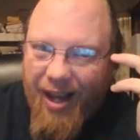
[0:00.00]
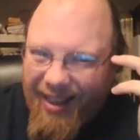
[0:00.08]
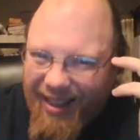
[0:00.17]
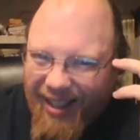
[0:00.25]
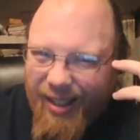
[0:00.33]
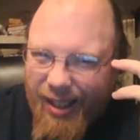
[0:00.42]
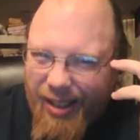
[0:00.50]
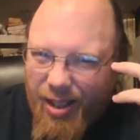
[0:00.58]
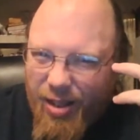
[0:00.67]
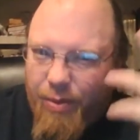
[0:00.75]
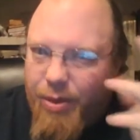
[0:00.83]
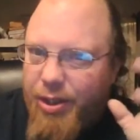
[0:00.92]
I think that's
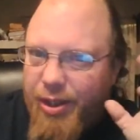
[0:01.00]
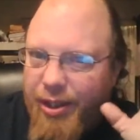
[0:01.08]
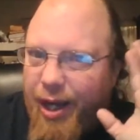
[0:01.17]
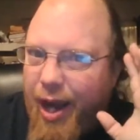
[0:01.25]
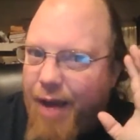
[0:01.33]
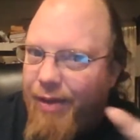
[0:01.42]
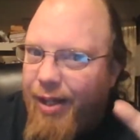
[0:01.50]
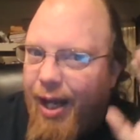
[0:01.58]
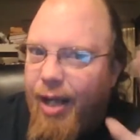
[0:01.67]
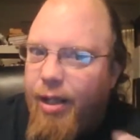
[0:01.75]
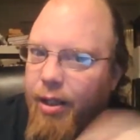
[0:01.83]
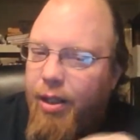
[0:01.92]
how it works. Like that. I haven't
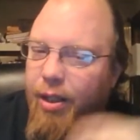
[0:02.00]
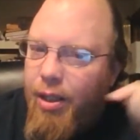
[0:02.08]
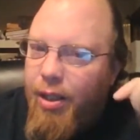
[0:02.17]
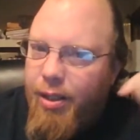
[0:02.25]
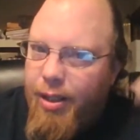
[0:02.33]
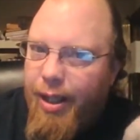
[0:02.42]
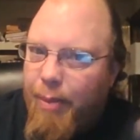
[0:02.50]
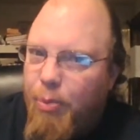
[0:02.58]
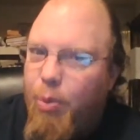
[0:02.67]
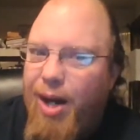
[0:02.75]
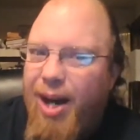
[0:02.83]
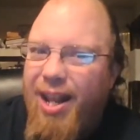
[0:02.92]
gotten to that
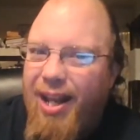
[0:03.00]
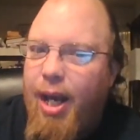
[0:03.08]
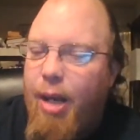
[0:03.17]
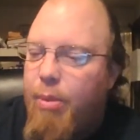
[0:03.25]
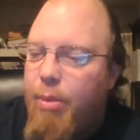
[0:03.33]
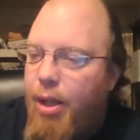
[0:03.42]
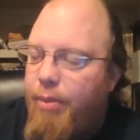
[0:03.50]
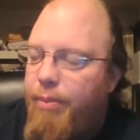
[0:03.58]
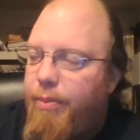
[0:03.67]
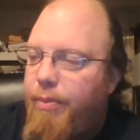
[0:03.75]
point in the game yet.